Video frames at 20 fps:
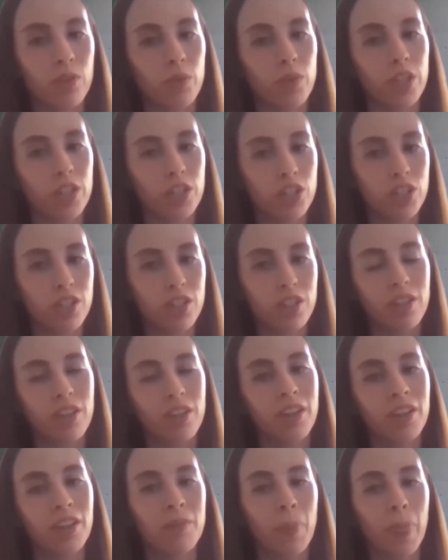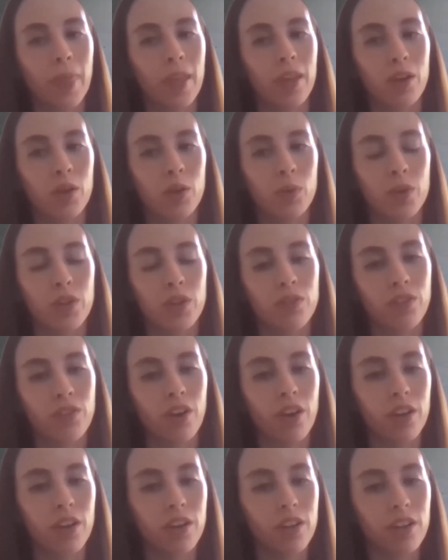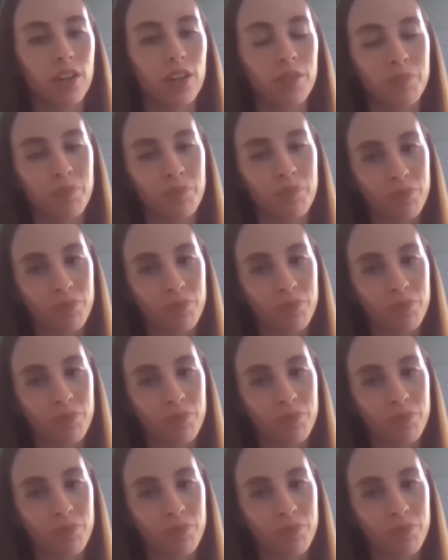region, we've got a